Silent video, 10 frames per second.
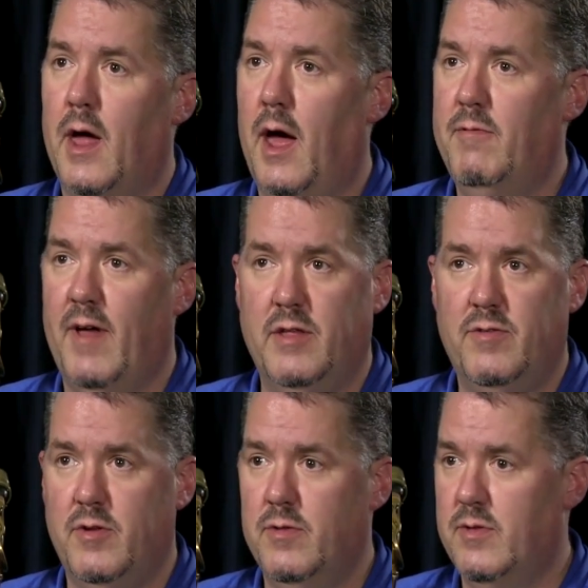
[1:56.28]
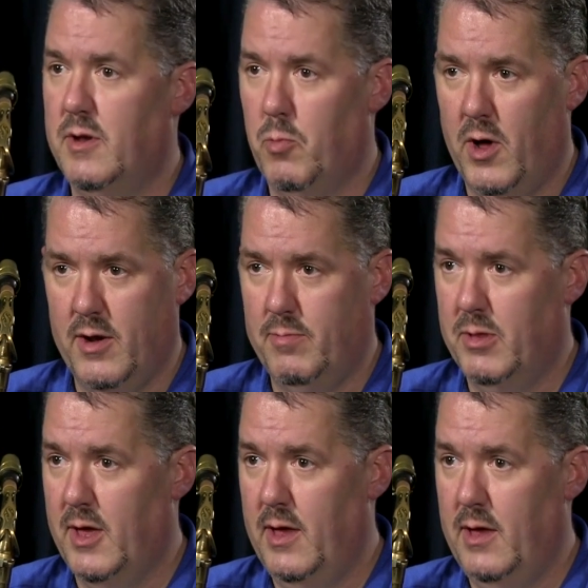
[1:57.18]
I've had students that wanted to
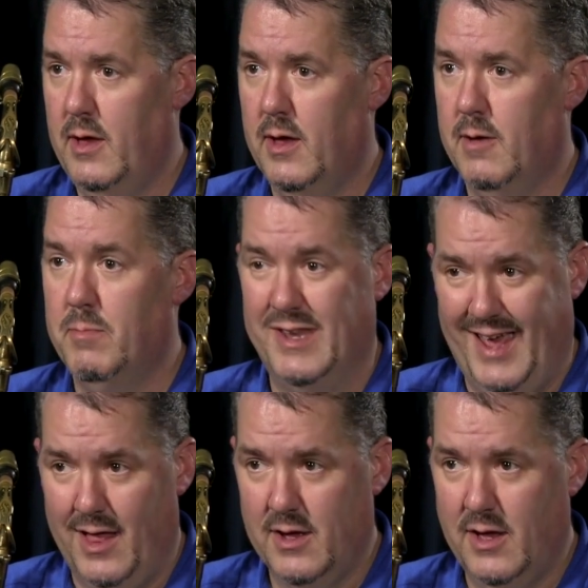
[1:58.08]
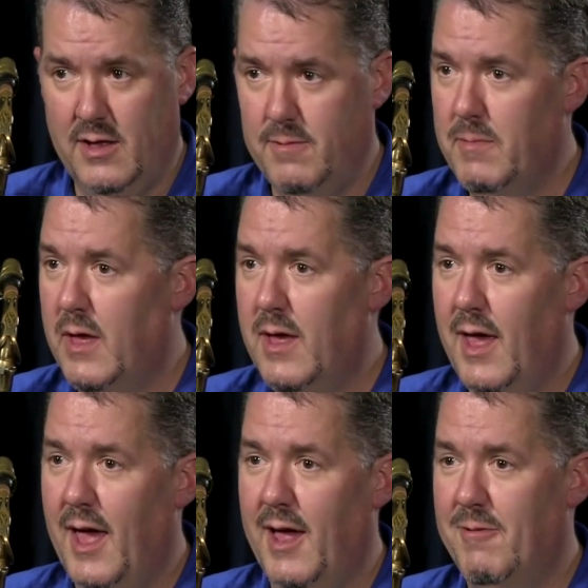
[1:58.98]
play Metallica
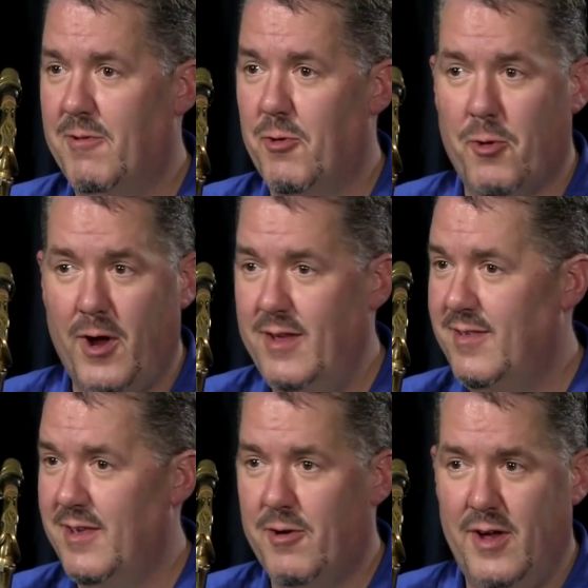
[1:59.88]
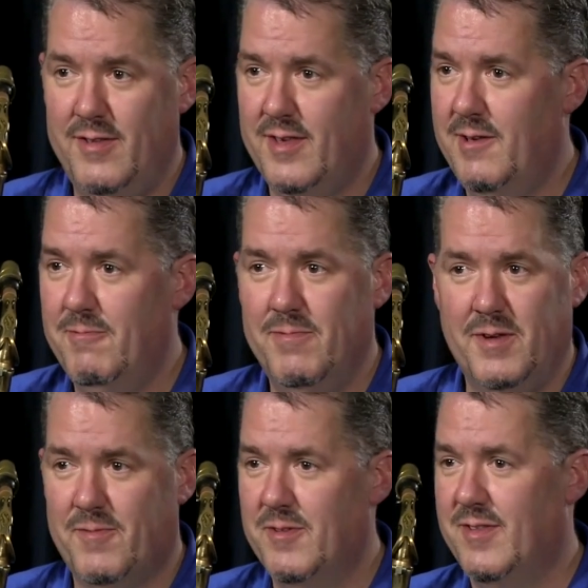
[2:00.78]
and crazy
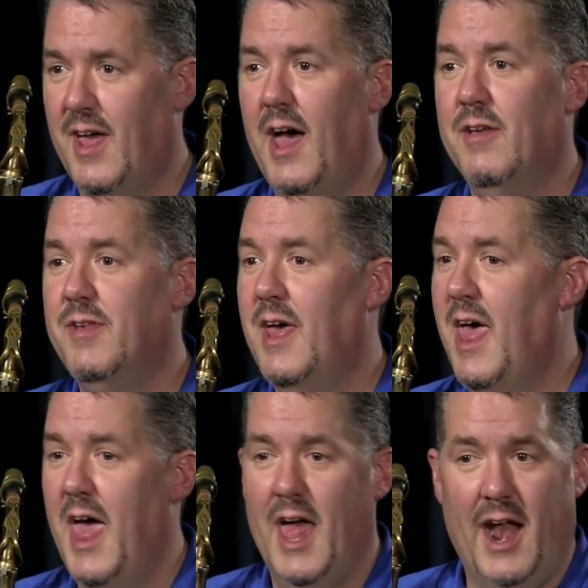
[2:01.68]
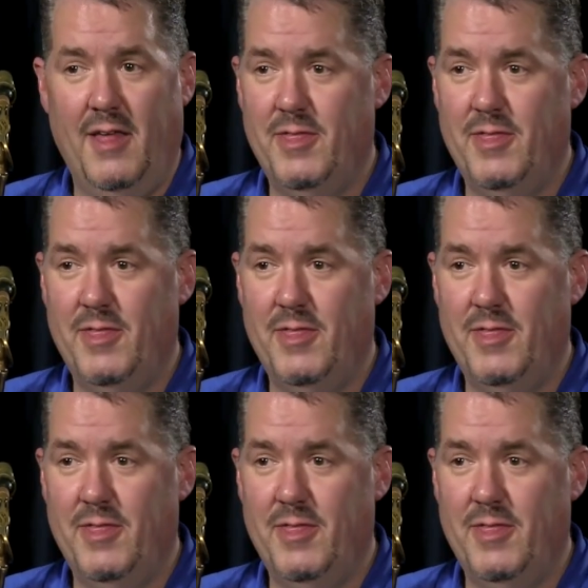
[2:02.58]
different styles, and I